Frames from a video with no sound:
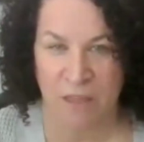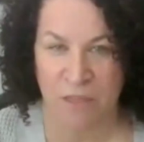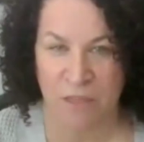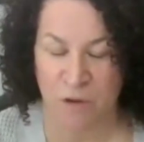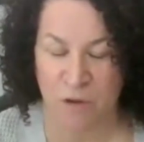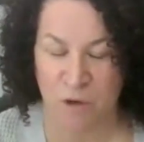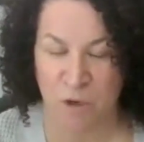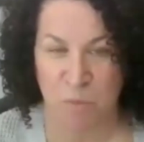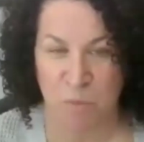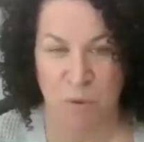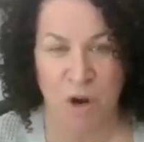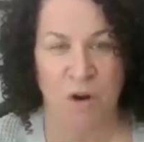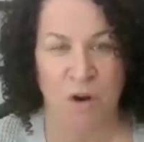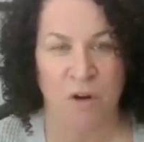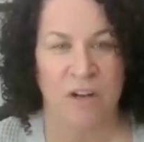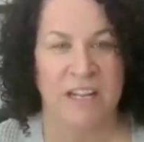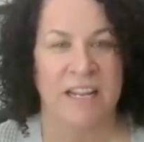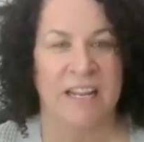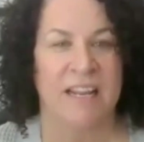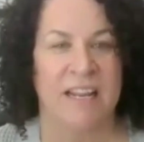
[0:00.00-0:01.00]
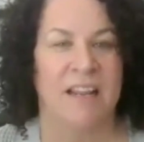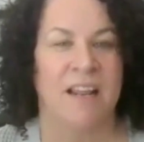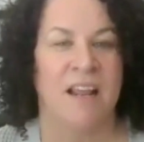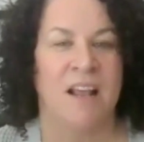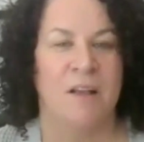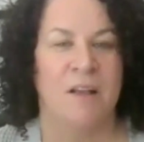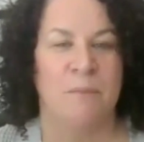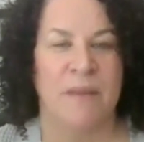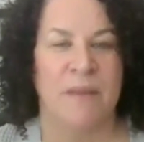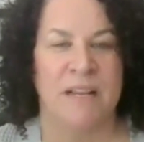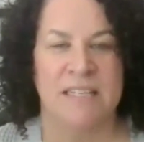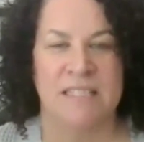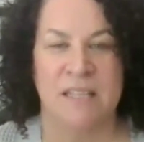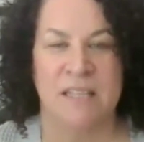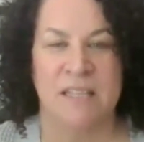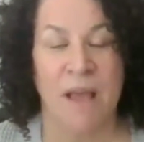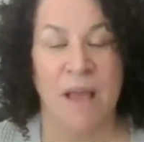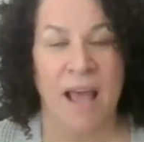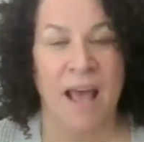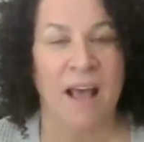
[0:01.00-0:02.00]
a third party makes
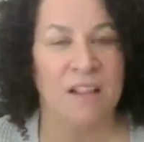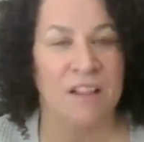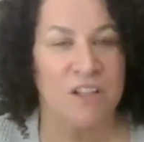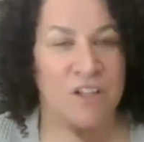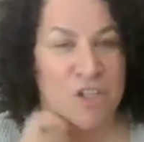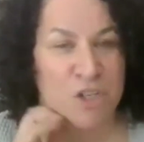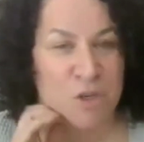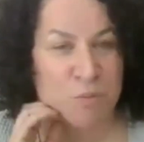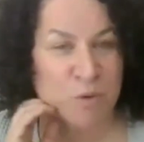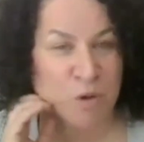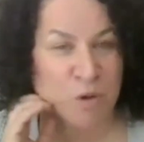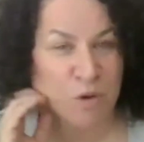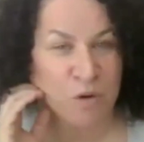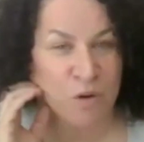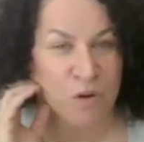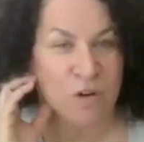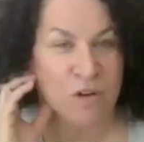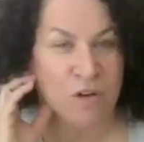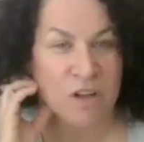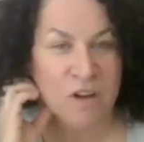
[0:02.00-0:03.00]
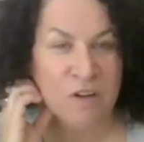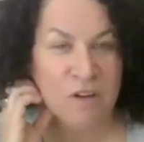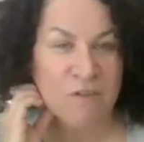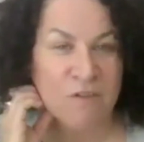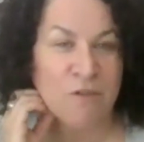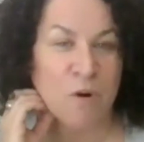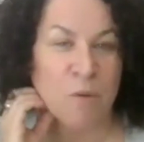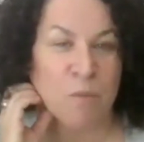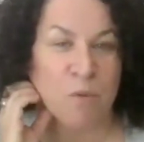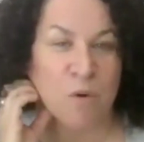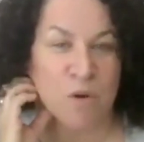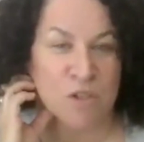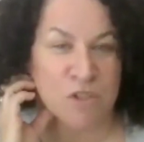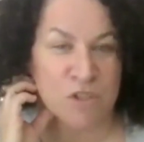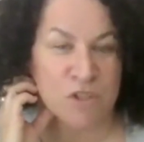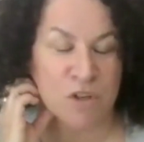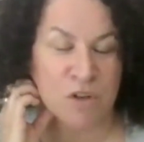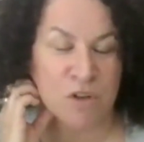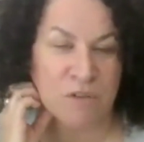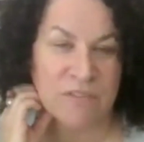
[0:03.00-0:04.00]
them eligible for more
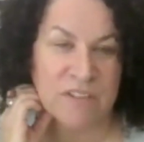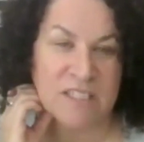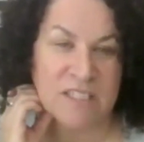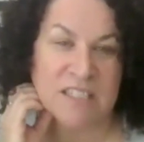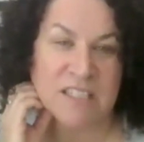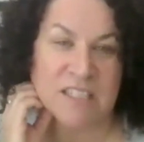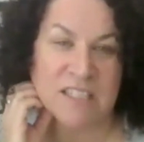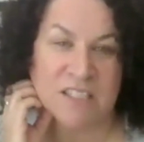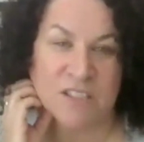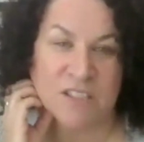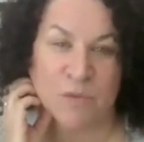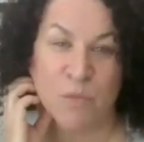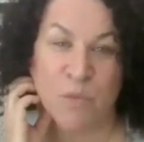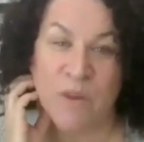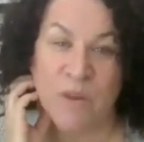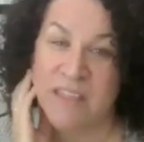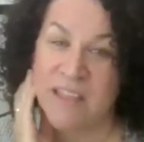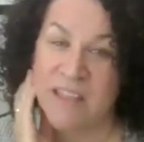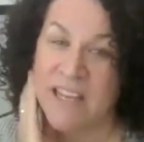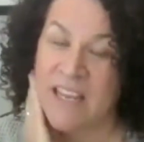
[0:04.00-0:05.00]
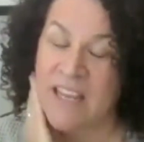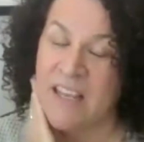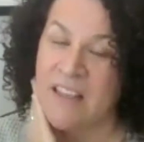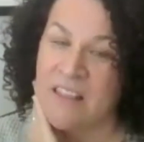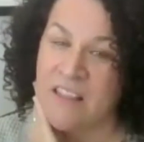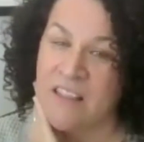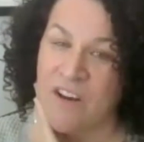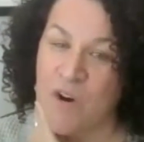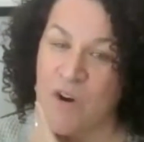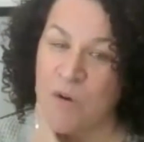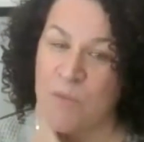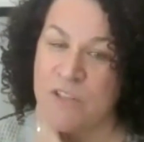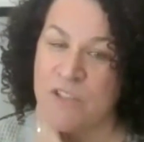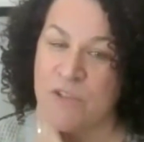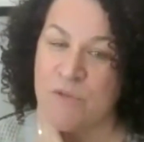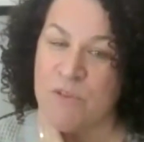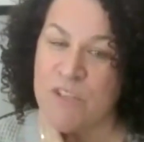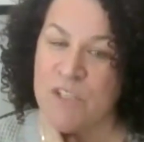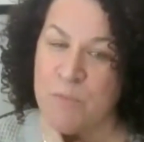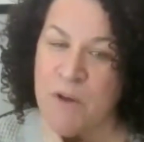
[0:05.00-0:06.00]
services within the
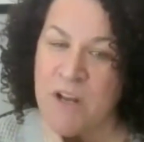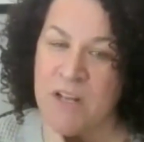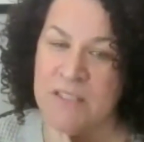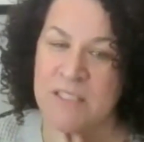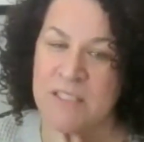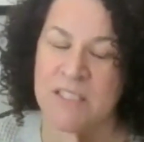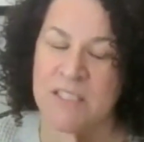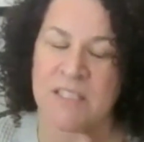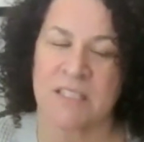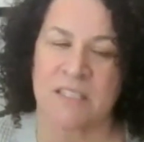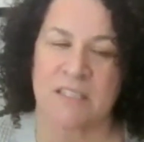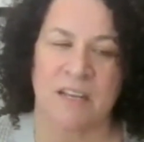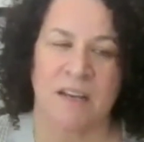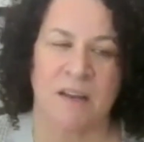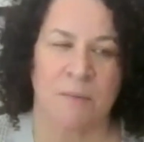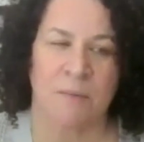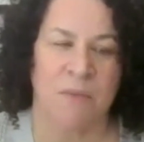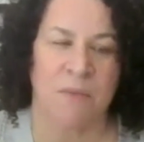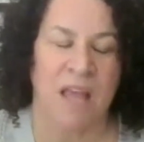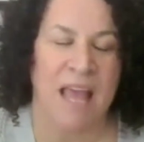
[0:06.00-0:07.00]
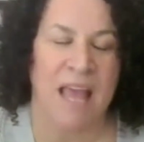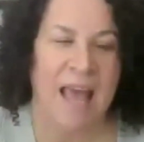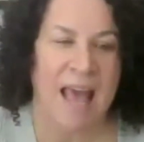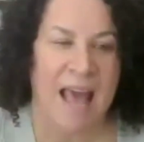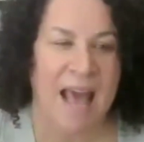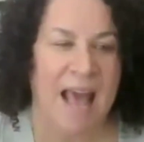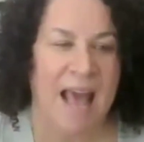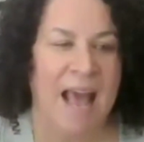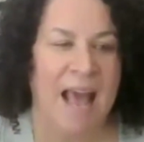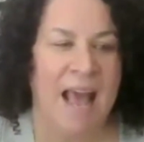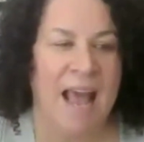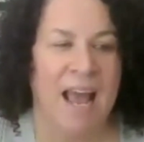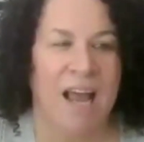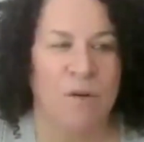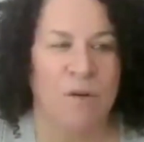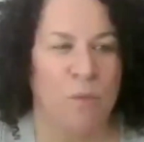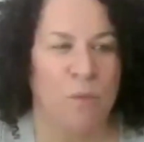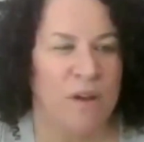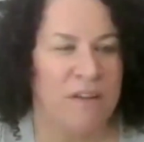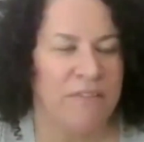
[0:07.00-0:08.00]
homeless response system.
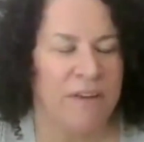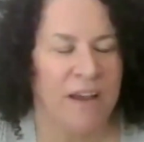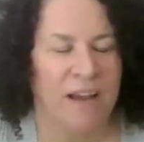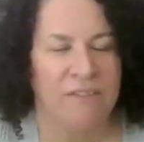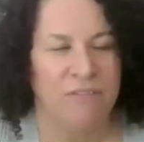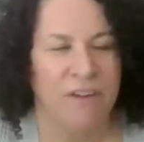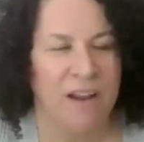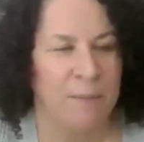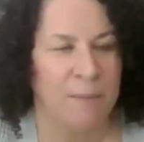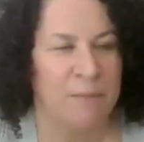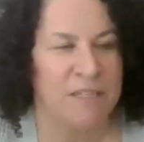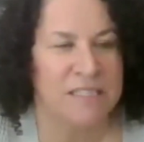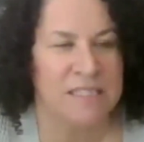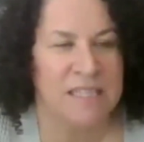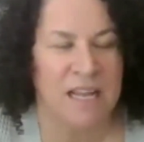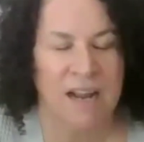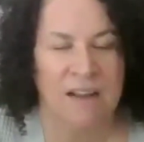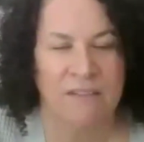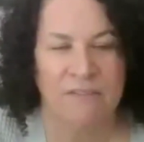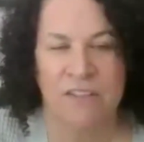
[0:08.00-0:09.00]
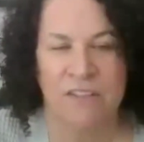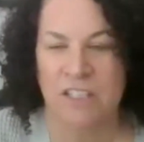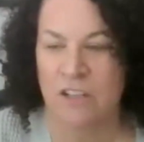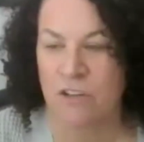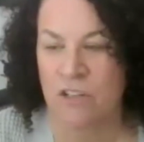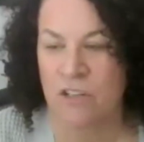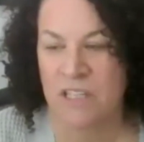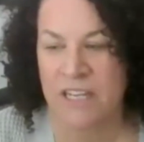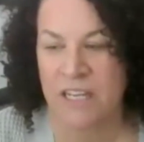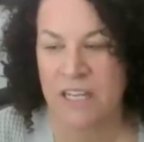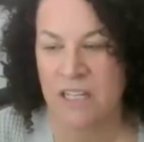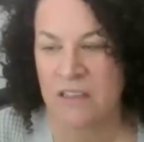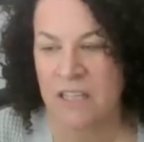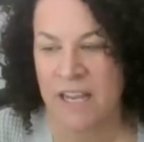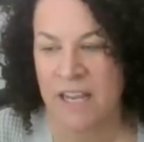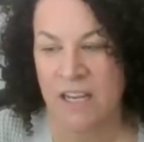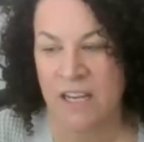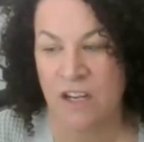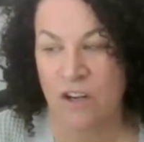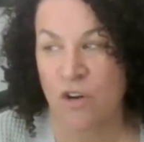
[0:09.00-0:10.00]
And we've had families that have literally
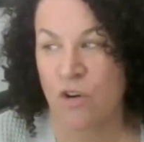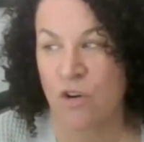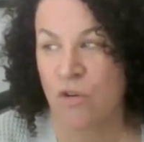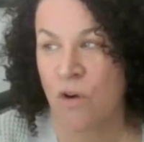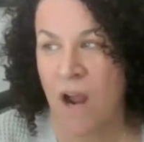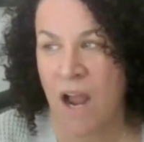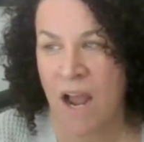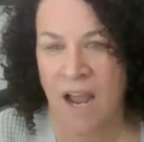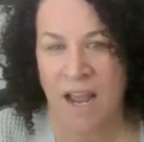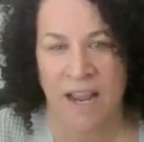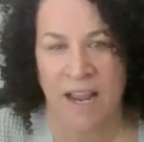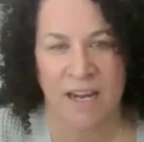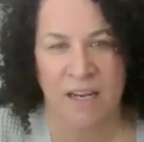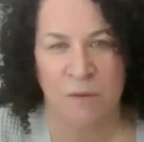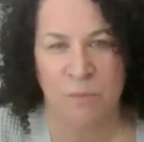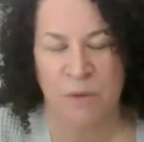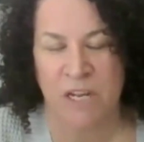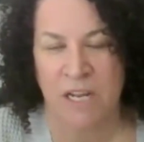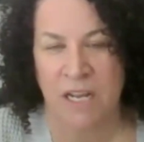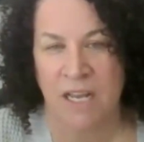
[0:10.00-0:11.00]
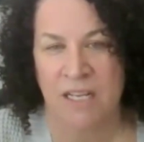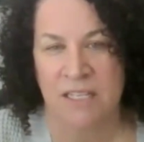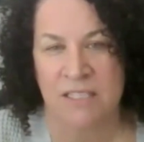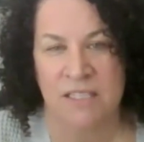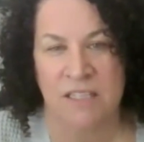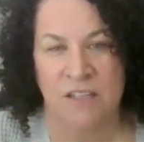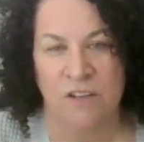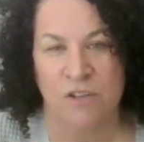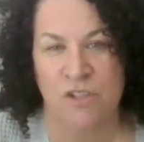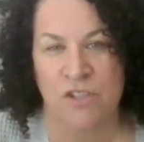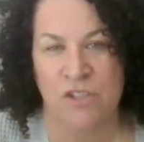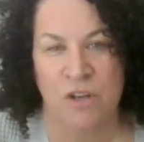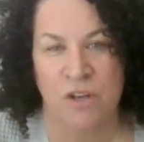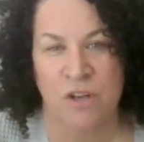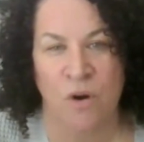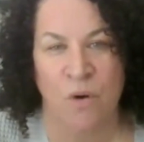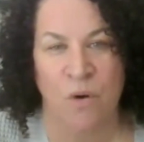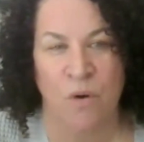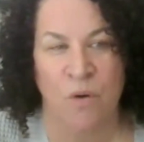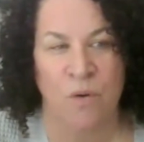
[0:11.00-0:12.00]
like cried because they're
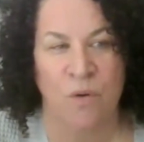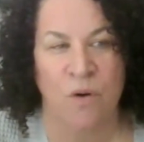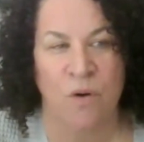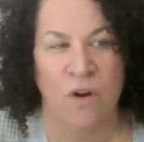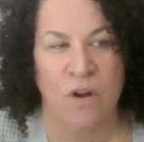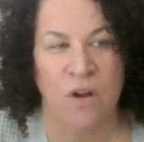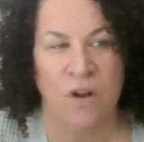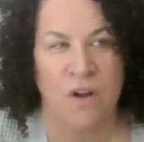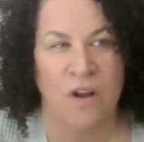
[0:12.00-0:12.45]
so